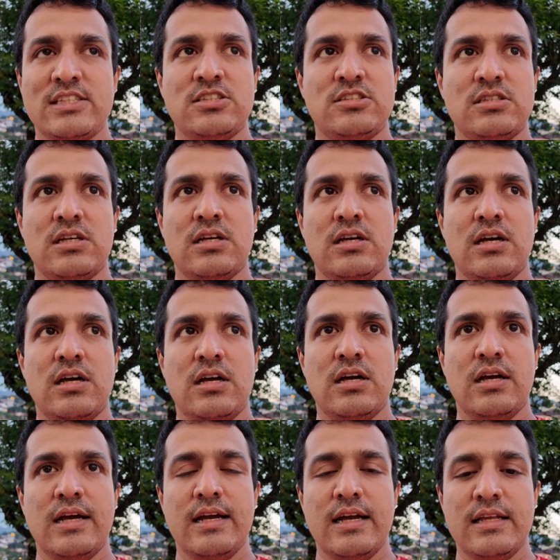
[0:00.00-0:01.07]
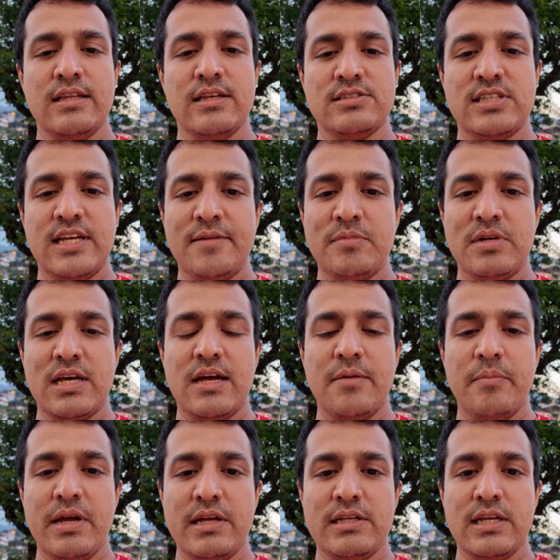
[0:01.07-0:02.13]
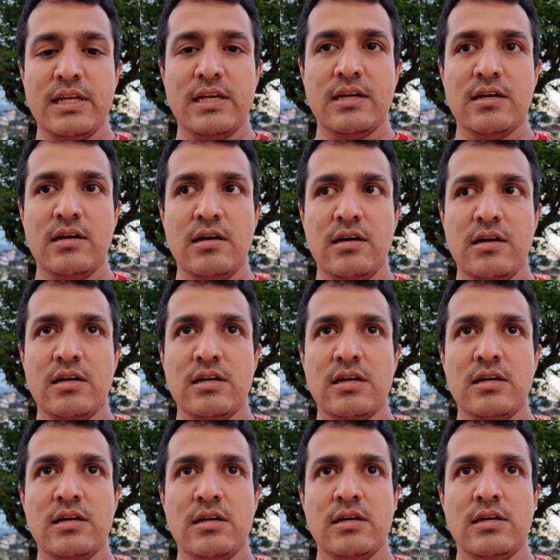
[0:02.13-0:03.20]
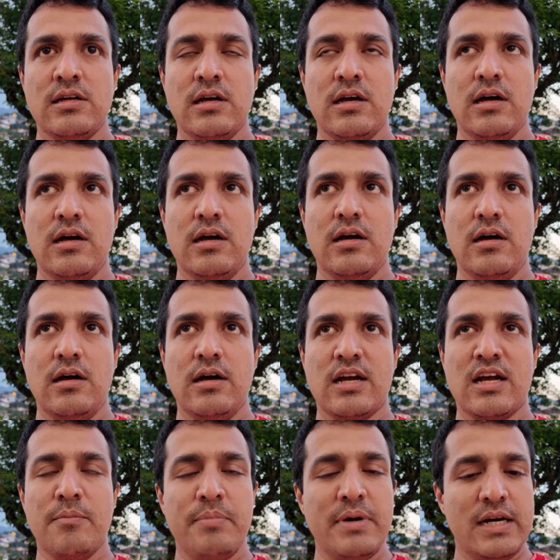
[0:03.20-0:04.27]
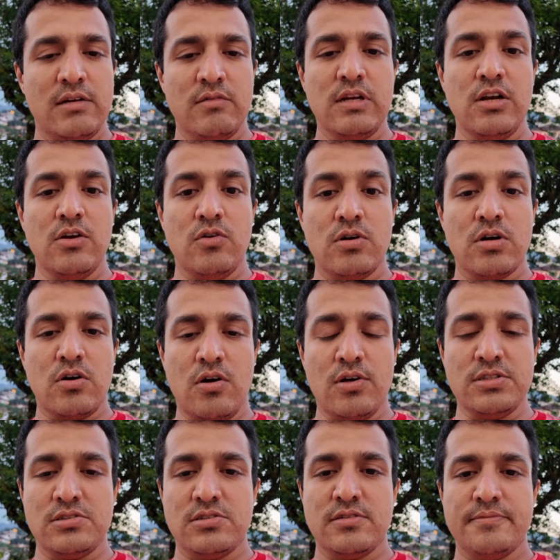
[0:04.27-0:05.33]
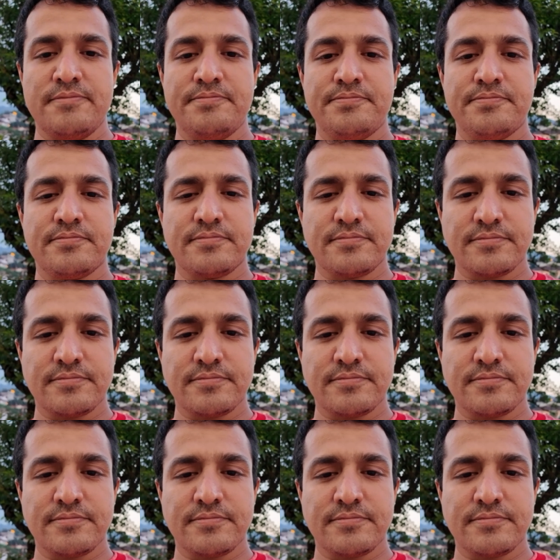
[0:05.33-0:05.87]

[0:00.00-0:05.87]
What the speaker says: whereas in the same time maintaining a comparatively lower cost.